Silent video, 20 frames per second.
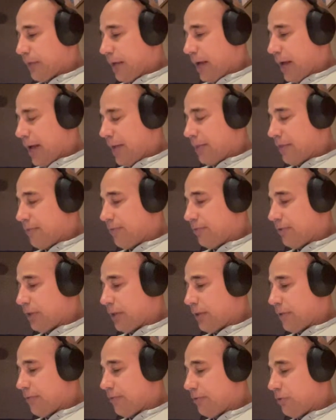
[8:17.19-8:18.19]
And the
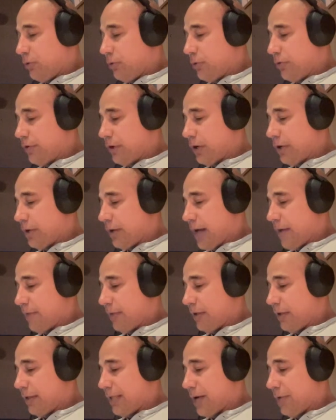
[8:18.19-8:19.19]
fluid started to have
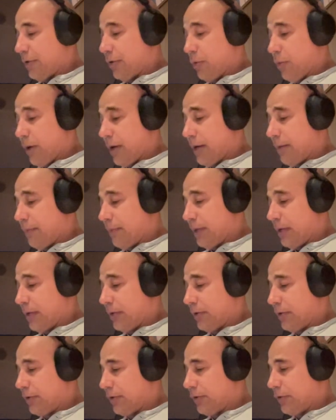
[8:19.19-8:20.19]
a cloudy white
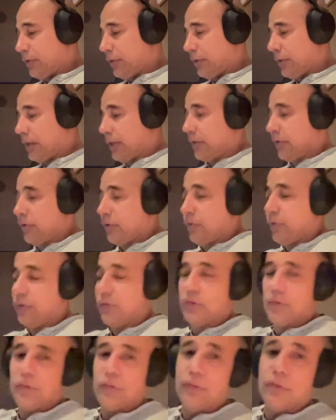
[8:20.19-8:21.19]
appearance to it. And so
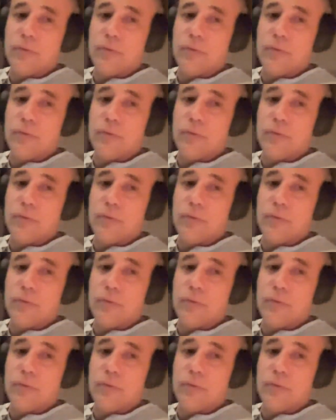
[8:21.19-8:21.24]
this is